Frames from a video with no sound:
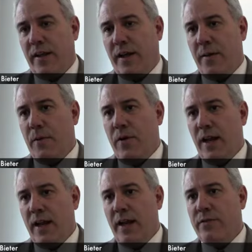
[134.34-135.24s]

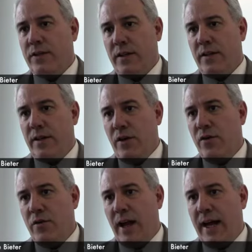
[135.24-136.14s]
community loves the, the
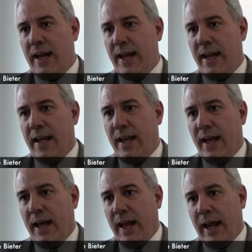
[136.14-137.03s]
new lighting
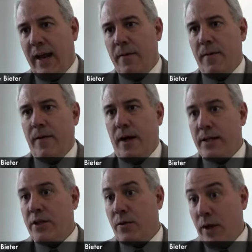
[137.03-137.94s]
and
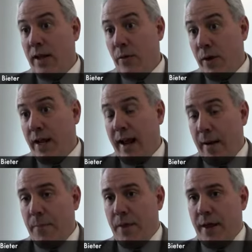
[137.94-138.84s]
consequently we
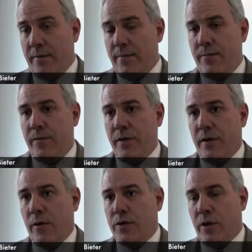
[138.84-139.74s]
kept them
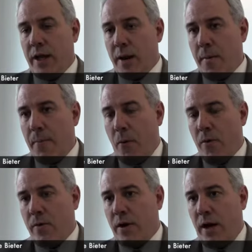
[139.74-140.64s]
is really an
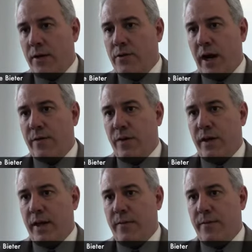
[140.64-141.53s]
important contract for
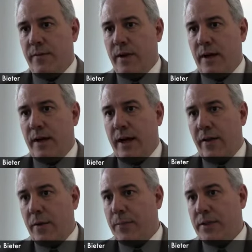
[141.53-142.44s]
them. Uh,
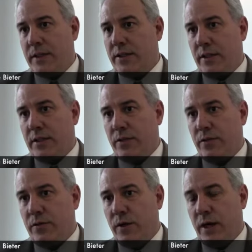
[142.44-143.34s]
now they're positioned
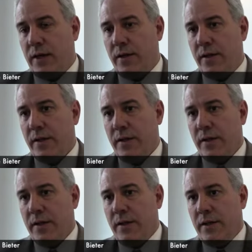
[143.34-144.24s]
to
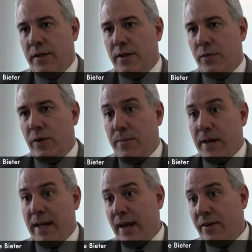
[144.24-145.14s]
uh, to win
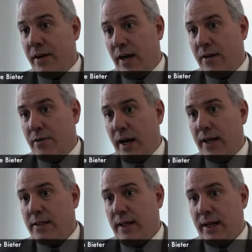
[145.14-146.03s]
many other
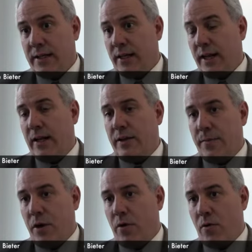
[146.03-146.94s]
contracts, and it's allowed
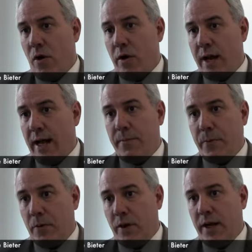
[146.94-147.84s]
them to grow and add
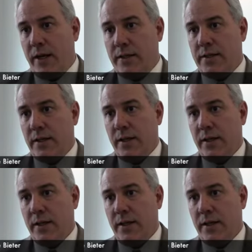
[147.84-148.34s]
employees